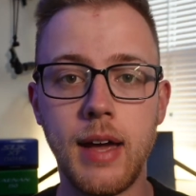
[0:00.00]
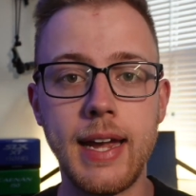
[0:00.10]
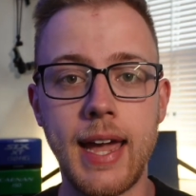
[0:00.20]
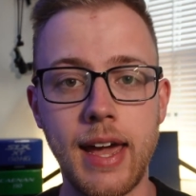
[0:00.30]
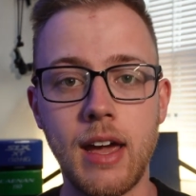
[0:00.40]

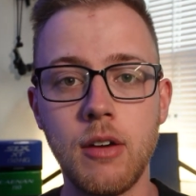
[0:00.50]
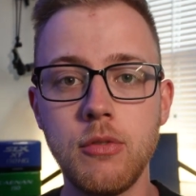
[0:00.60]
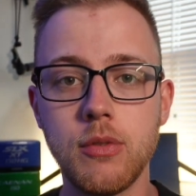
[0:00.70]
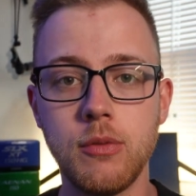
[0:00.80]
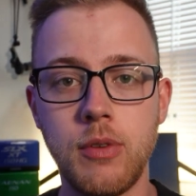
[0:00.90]
I
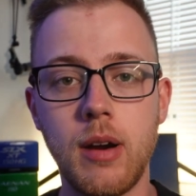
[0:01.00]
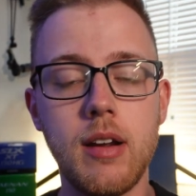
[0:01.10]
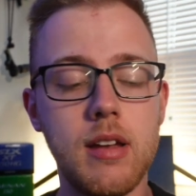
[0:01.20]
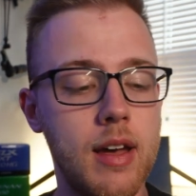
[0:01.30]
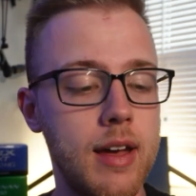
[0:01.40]
have
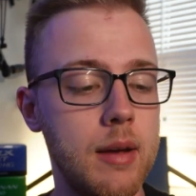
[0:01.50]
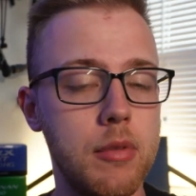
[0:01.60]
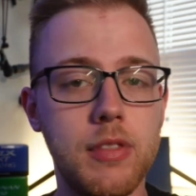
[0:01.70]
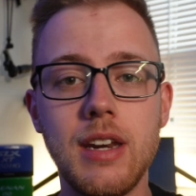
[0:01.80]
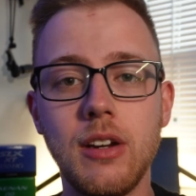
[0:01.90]
very
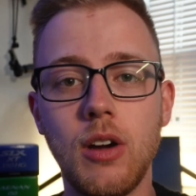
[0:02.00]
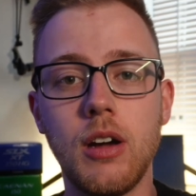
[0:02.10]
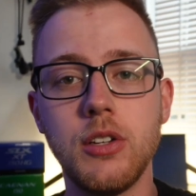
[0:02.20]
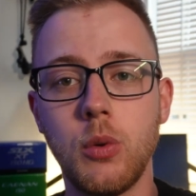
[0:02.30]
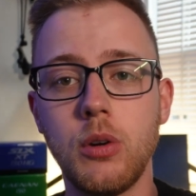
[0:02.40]
thin
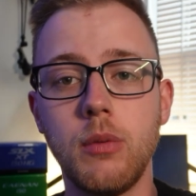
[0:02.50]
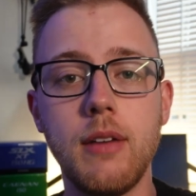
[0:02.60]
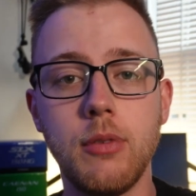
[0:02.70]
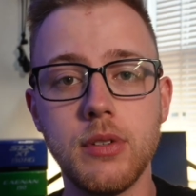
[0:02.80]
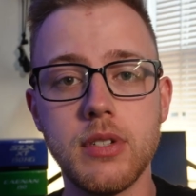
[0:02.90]
contoured
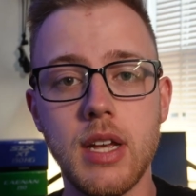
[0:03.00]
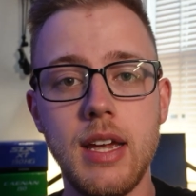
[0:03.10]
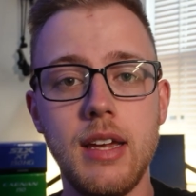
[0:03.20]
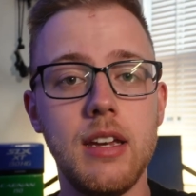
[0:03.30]
rifles